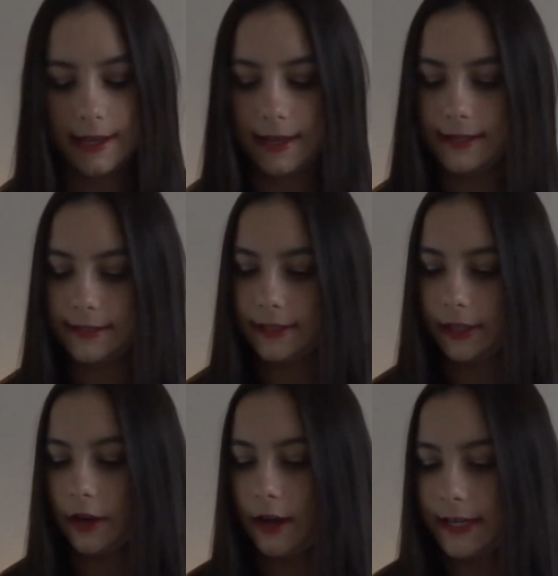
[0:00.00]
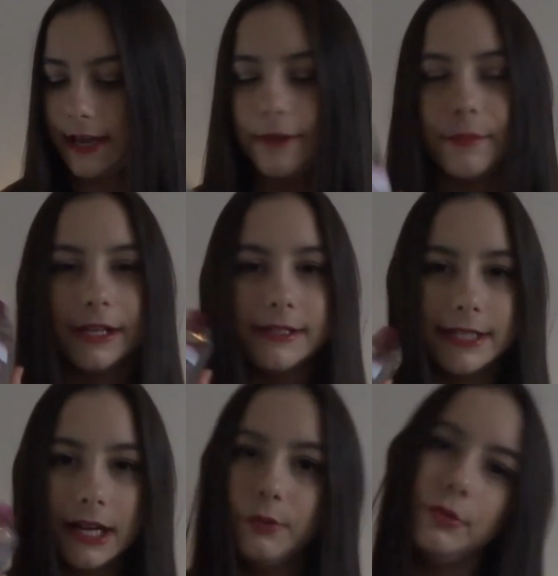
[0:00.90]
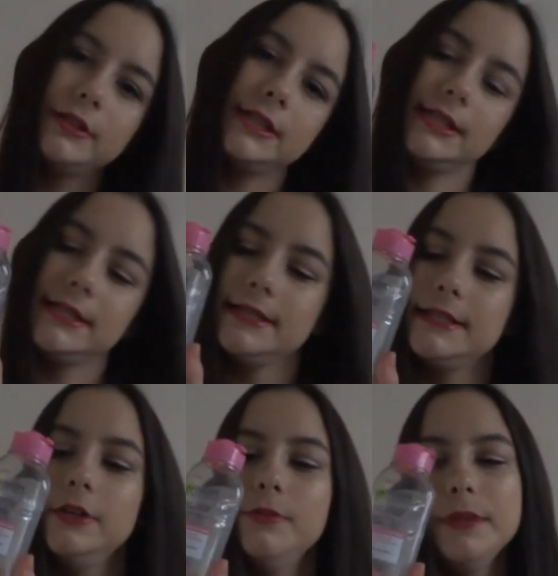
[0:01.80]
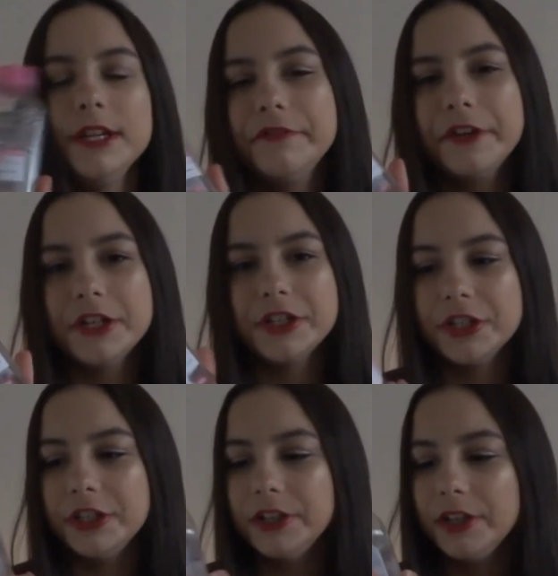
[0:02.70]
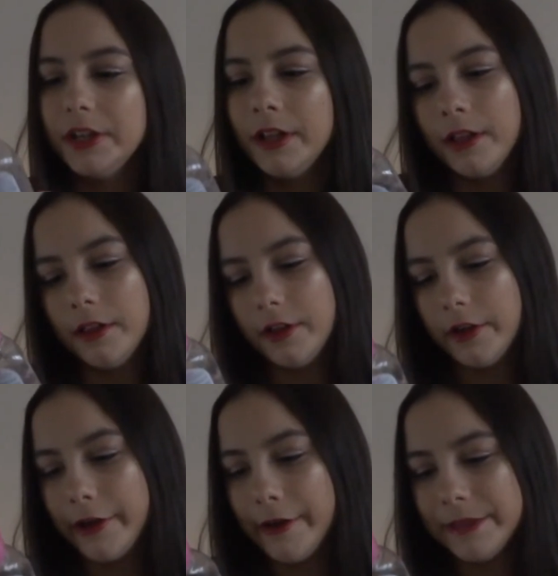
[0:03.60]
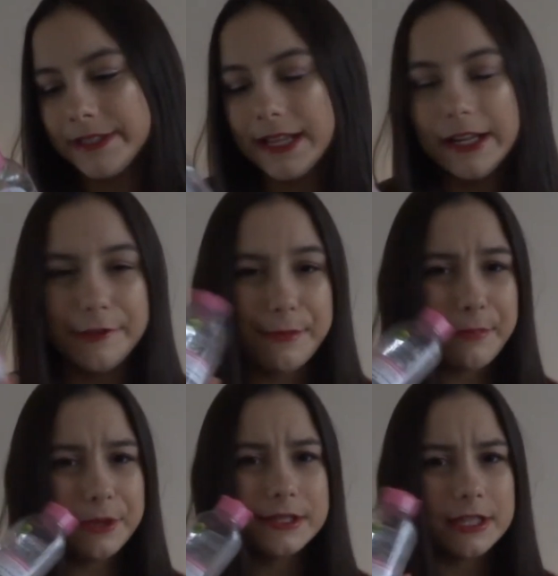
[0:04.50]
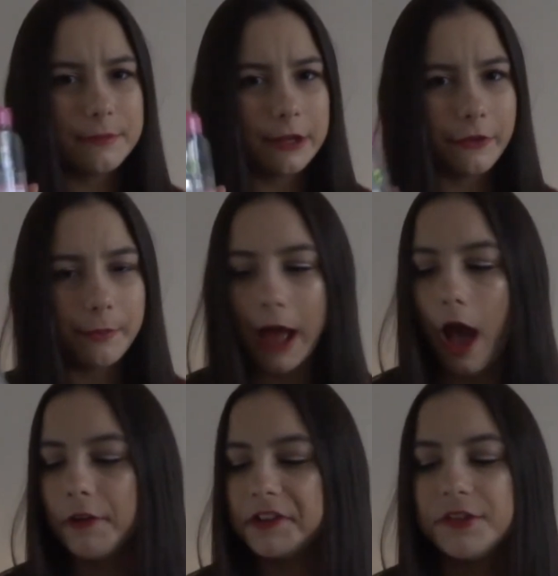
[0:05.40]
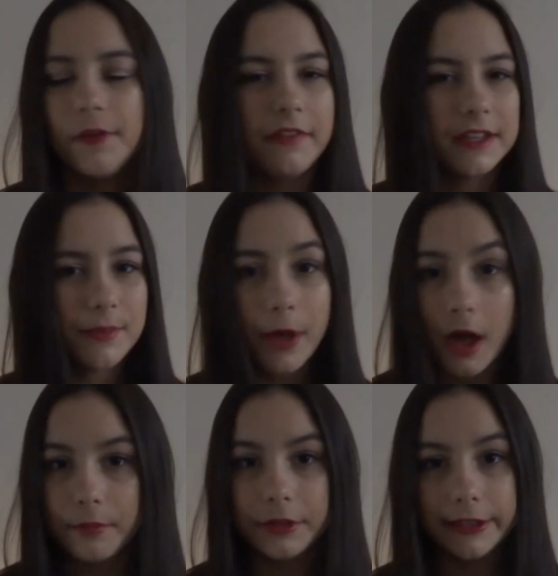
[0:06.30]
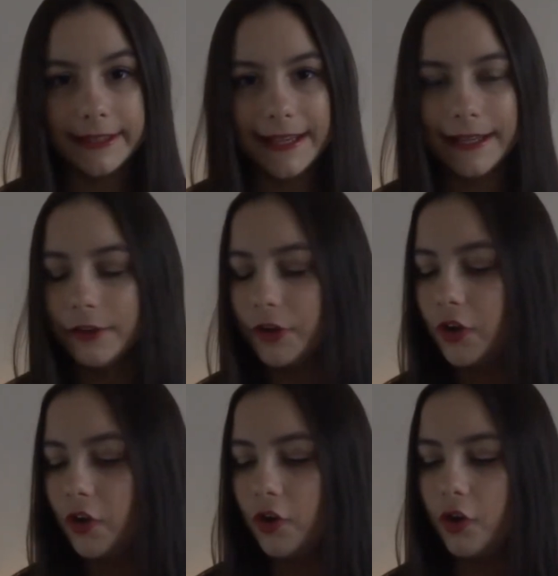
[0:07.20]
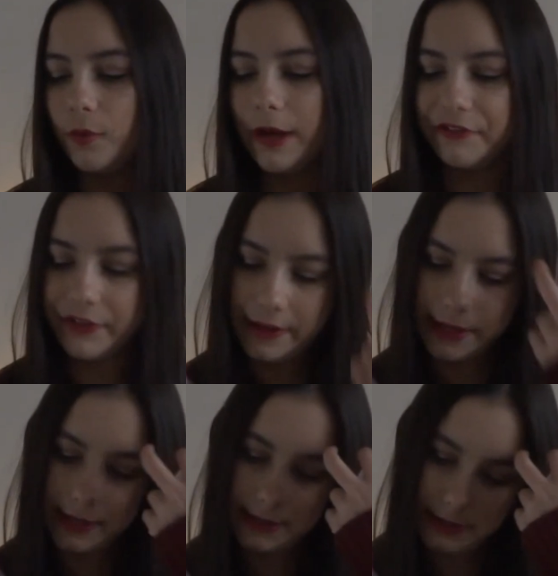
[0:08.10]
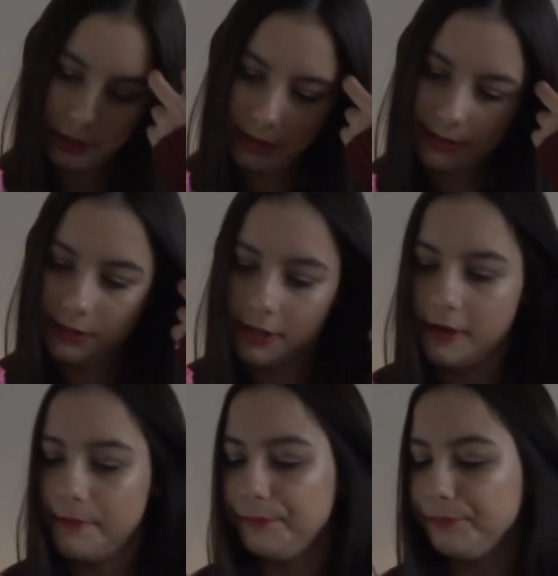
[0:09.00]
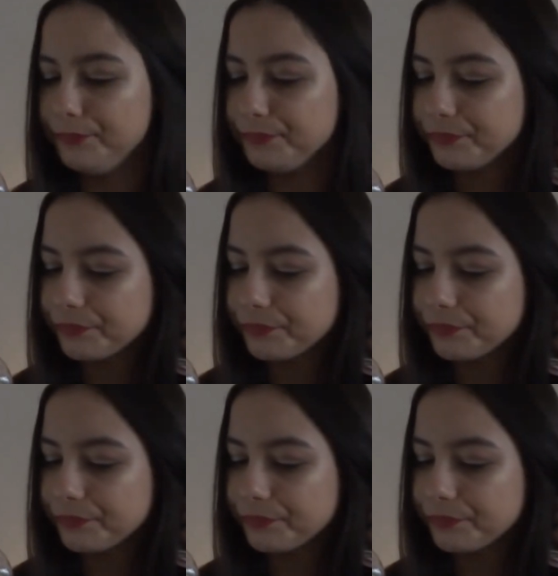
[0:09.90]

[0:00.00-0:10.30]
is the Garnier Micellar Water. This is a little mini version. They're selling them in Boots at the minute for £1. I don't know if that's a permanent thing, or whether it's just a